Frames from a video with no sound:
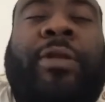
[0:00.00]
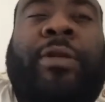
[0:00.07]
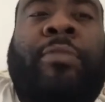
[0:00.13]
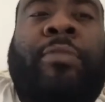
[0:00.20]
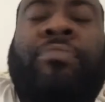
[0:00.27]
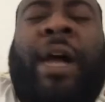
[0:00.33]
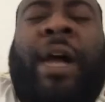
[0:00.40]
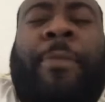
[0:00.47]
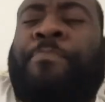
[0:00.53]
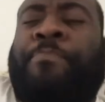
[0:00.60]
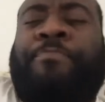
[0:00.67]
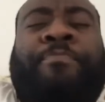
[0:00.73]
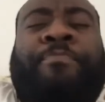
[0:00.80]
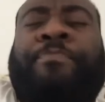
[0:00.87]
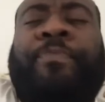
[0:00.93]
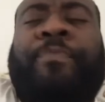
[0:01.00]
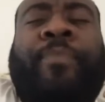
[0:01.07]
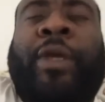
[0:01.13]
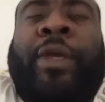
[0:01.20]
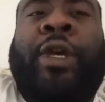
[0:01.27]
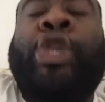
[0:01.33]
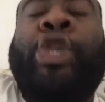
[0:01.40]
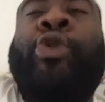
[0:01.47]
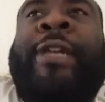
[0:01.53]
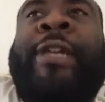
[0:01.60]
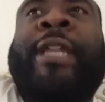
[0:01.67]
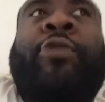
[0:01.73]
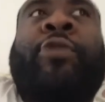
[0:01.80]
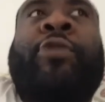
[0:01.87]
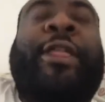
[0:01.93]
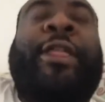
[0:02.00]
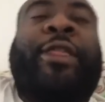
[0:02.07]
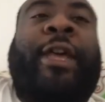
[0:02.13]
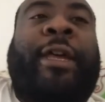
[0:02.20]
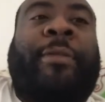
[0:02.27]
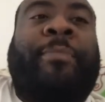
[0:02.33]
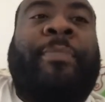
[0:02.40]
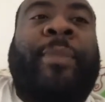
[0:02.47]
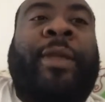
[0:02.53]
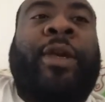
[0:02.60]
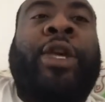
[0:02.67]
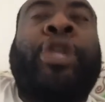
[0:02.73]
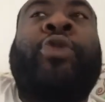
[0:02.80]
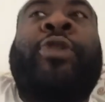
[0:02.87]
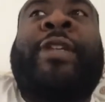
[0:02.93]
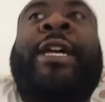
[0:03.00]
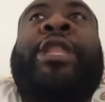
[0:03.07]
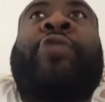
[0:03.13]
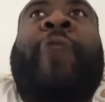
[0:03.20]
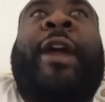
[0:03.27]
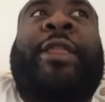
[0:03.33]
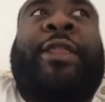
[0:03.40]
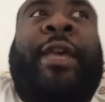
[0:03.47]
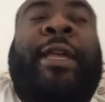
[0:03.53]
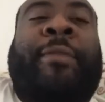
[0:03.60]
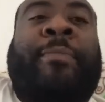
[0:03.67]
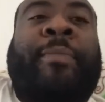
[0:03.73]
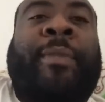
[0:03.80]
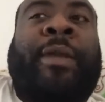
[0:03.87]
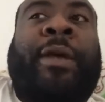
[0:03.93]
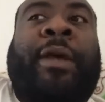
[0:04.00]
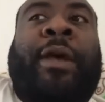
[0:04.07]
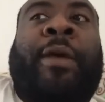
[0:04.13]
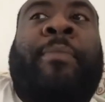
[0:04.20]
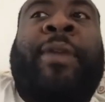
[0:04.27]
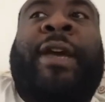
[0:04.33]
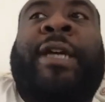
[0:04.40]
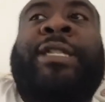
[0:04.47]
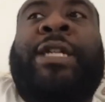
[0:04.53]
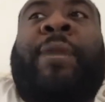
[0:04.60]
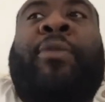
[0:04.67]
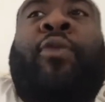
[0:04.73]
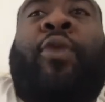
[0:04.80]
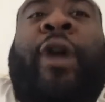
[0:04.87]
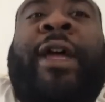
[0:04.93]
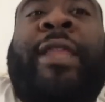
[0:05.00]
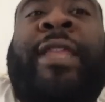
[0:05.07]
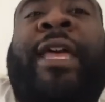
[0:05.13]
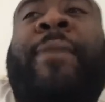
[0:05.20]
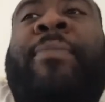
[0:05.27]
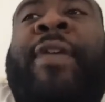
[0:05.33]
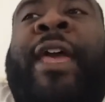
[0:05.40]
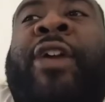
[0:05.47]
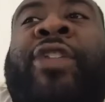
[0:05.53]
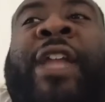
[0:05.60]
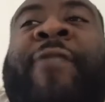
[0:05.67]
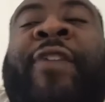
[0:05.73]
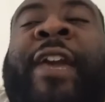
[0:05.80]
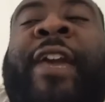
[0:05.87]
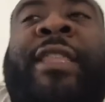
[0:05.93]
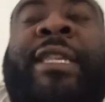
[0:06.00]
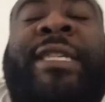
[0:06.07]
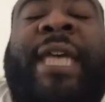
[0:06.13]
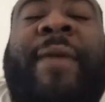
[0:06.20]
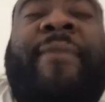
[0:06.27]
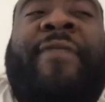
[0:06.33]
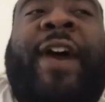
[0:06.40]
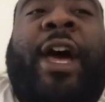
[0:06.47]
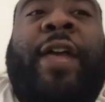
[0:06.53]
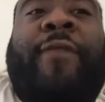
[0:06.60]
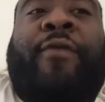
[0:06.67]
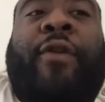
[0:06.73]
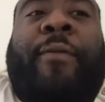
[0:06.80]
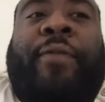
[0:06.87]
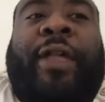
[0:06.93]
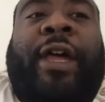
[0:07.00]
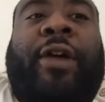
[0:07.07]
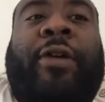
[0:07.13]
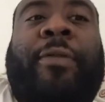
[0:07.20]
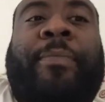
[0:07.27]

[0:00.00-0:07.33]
No. You did the right thing. You did the right thing. Because, number one, in the NBA, you never get the same value for a player.